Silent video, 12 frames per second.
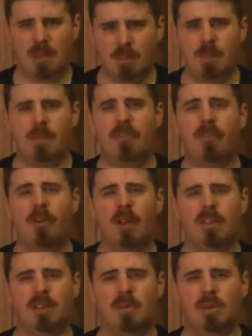But before I
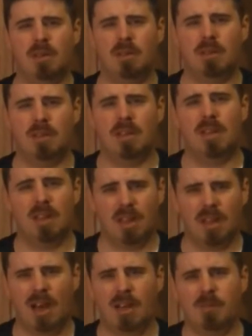do,
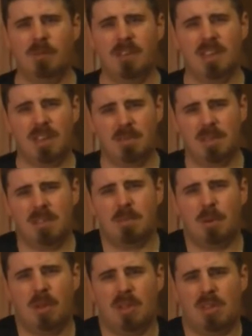I feel I must
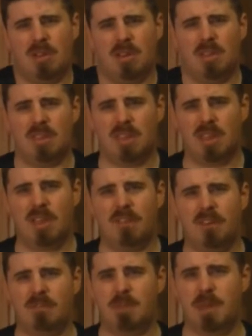apologise if
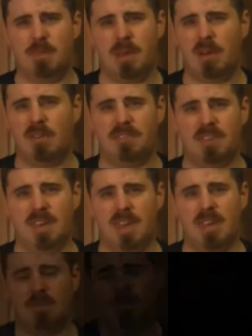I've been a bit off
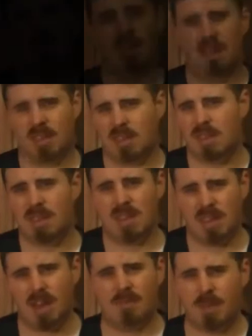today. You
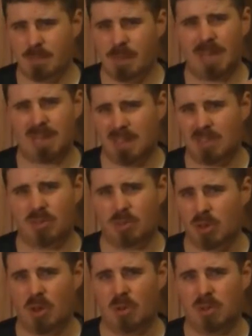see, I've been battling through a
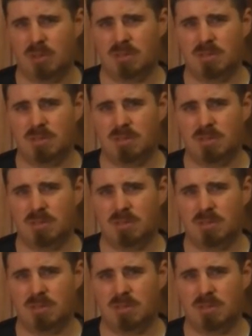cold.